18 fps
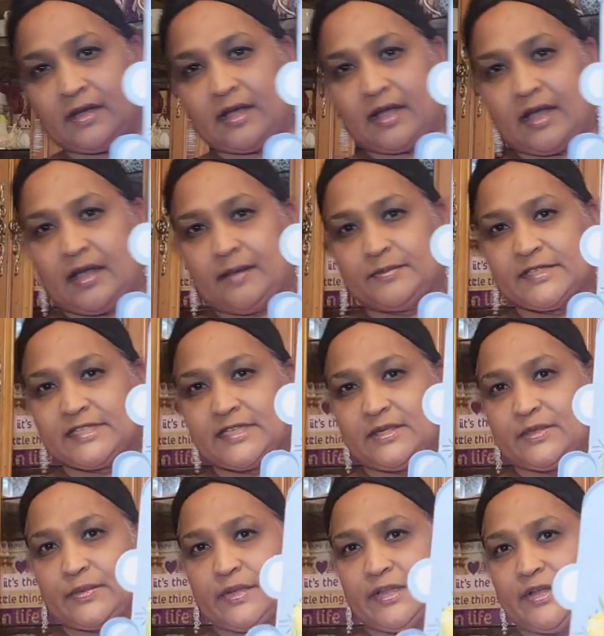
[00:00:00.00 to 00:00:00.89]

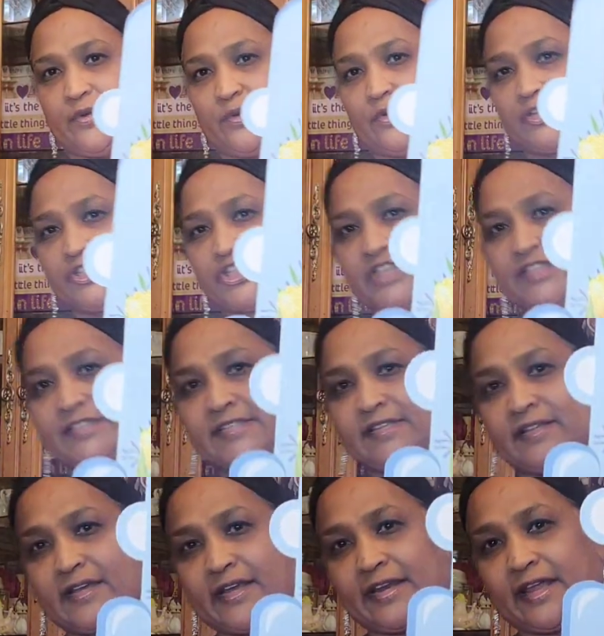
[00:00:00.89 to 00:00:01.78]
absolutely
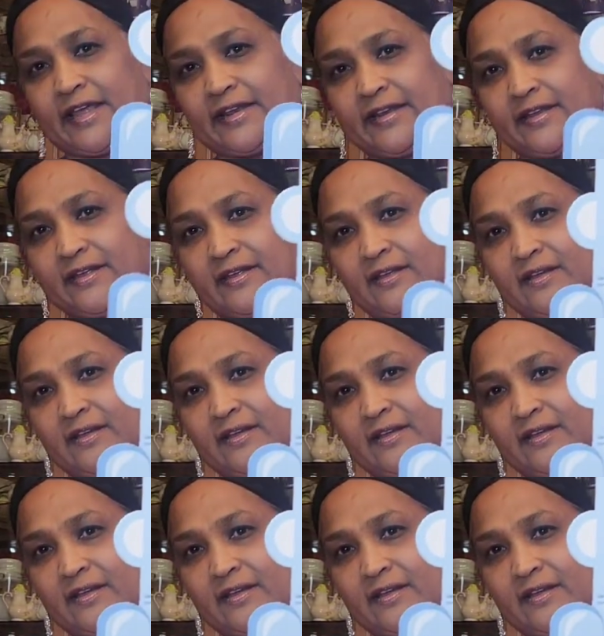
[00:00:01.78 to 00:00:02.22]
gorgeous look at that